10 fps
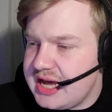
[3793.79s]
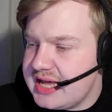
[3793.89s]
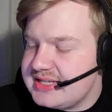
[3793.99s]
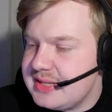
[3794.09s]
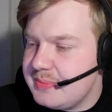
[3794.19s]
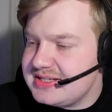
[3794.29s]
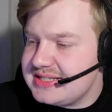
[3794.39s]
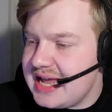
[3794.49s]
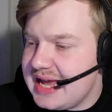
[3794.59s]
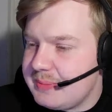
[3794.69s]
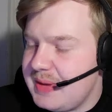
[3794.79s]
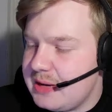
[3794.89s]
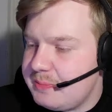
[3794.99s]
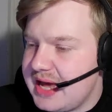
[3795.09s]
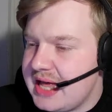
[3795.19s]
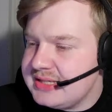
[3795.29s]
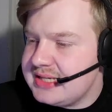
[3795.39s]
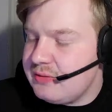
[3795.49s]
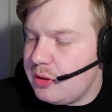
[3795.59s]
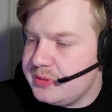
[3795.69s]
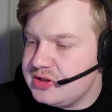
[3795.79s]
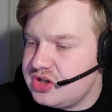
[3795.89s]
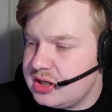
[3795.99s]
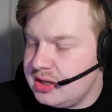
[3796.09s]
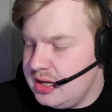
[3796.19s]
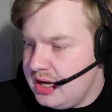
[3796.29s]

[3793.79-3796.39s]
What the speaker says: it's the mistake made by Anthony Robinson